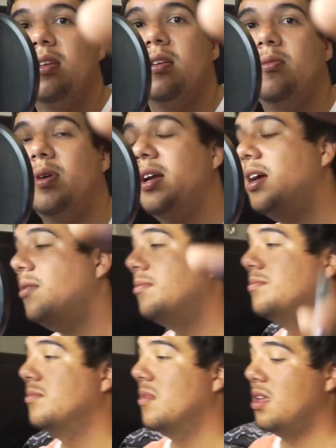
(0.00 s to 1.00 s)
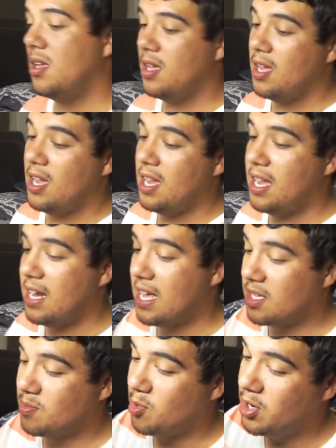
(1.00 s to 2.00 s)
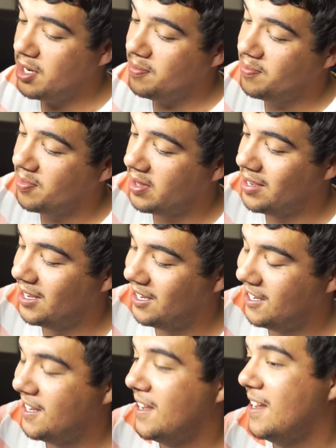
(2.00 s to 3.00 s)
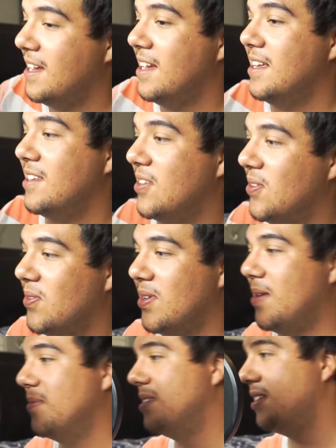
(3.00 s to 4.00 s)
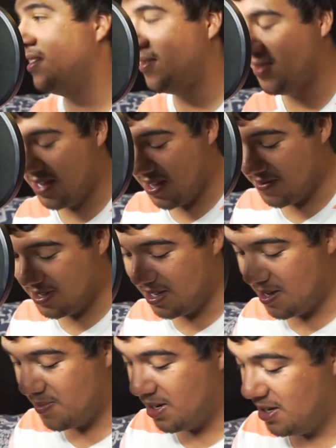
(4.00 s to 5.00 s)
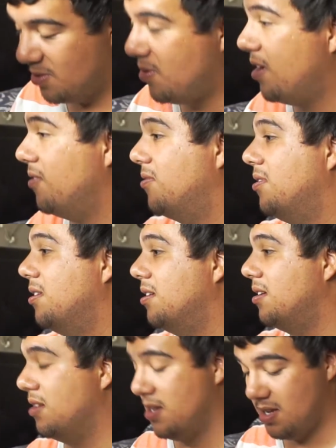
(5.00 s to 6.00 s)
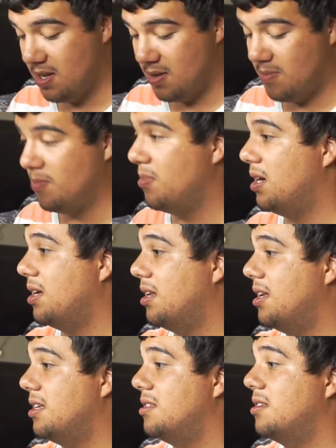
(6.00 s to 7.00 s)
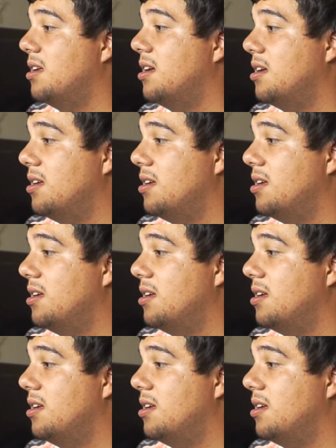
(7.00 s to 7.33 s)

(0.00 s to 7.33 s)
right now, and that's morning. So obviously I'm a little off, but let's so